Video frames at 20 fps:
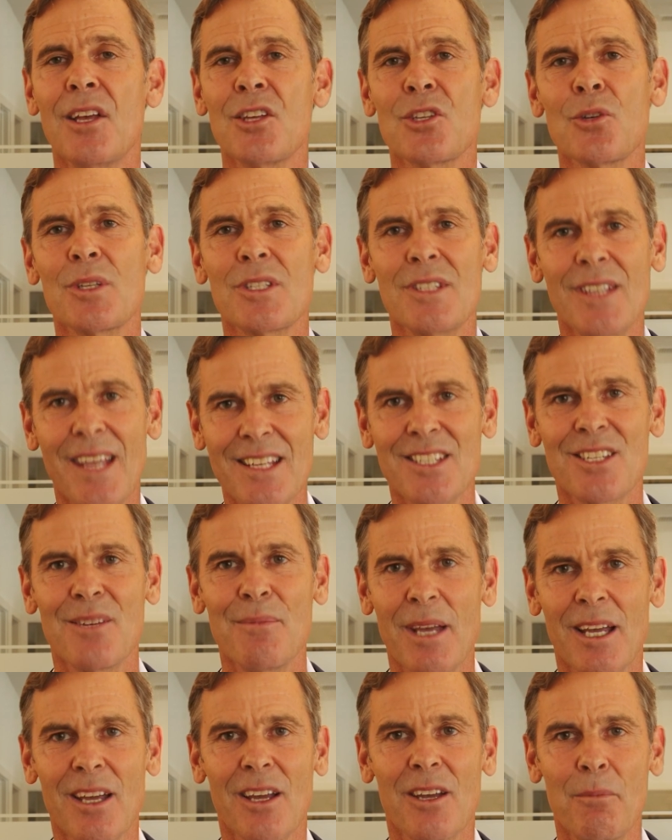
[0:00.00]
So it's nice to
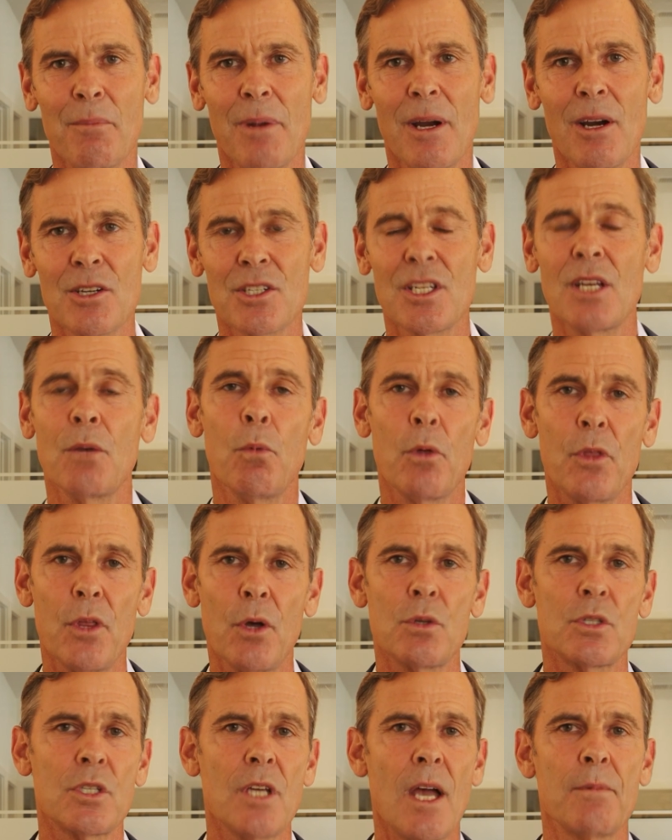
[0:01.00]
make a comparison with
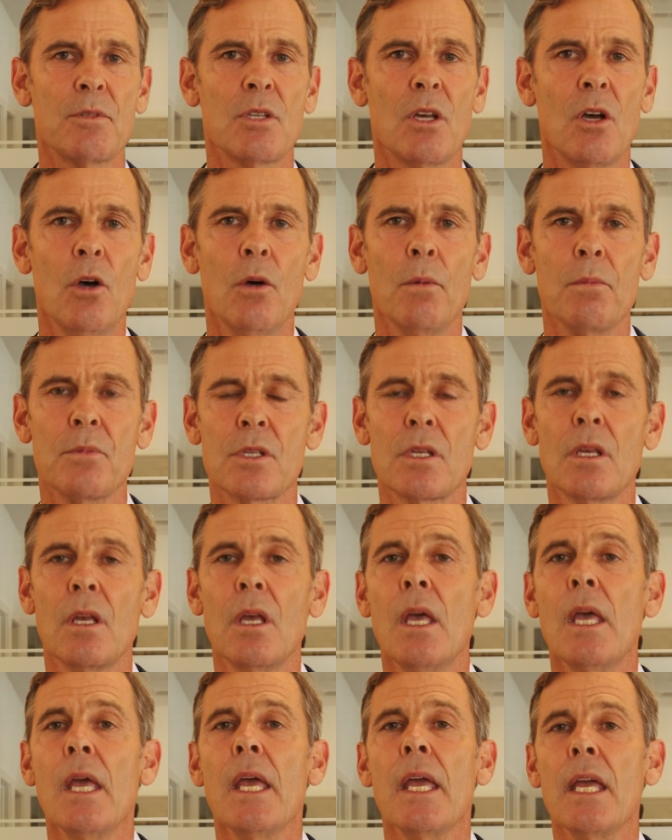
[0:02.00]
those types of homes.
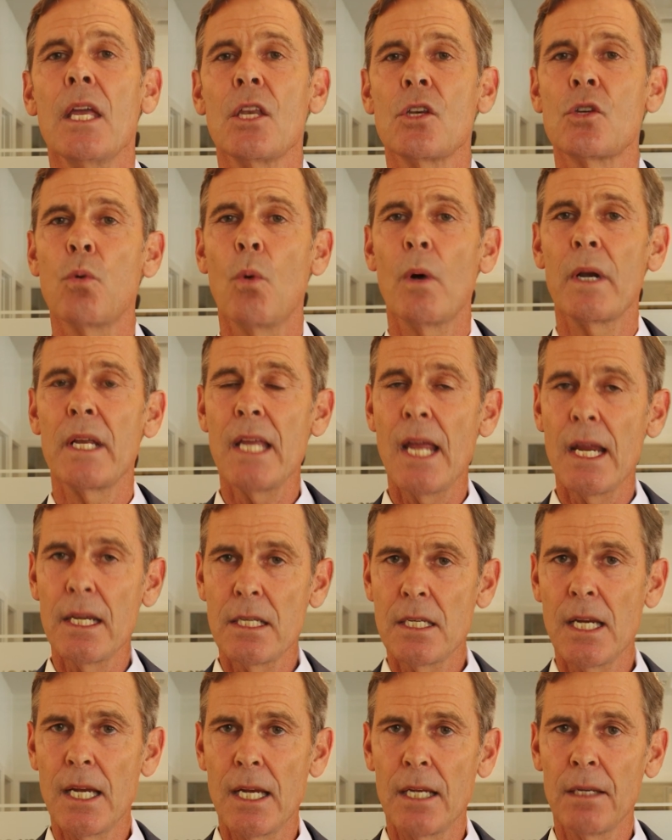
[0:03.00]
In twenty
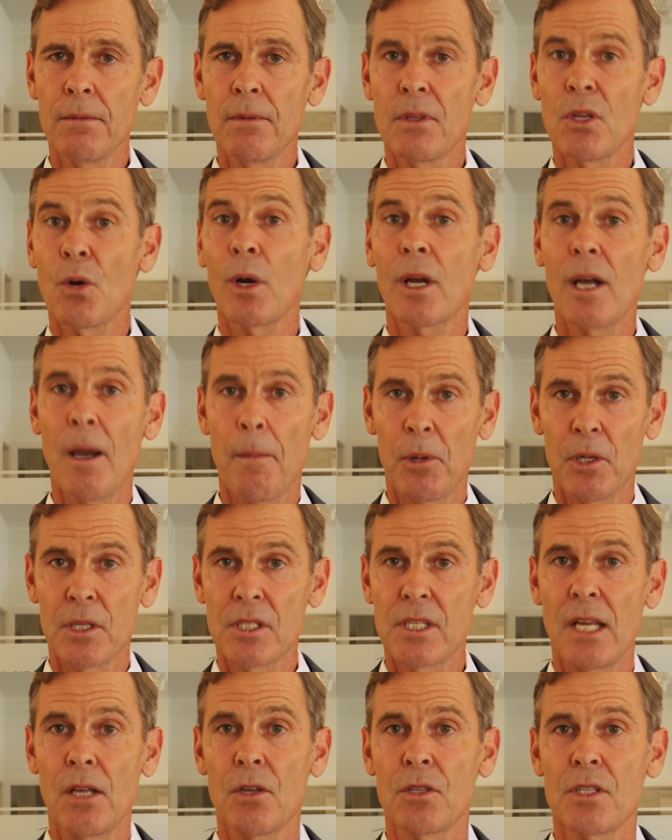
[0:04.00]
eighteen, there were a couple
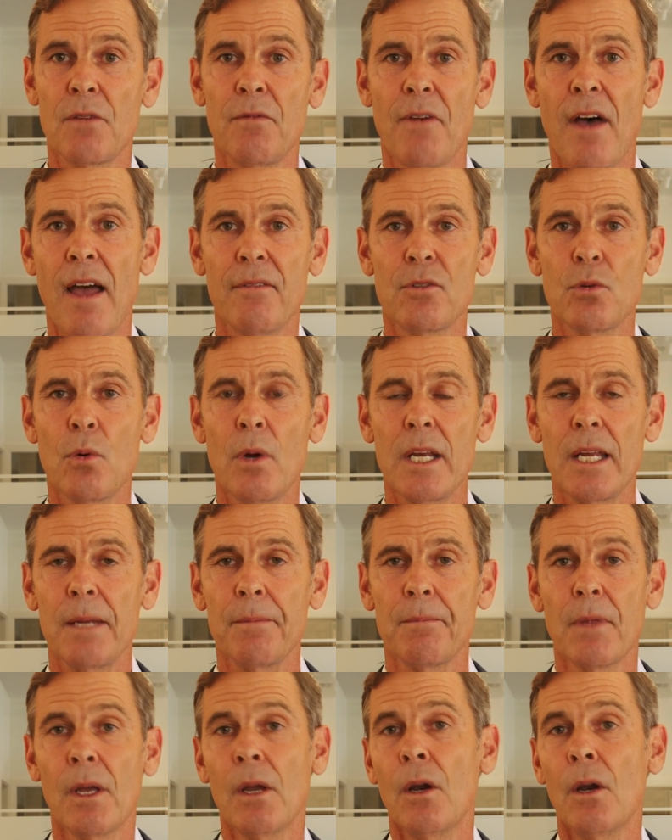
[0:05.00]
of sales at five twenty.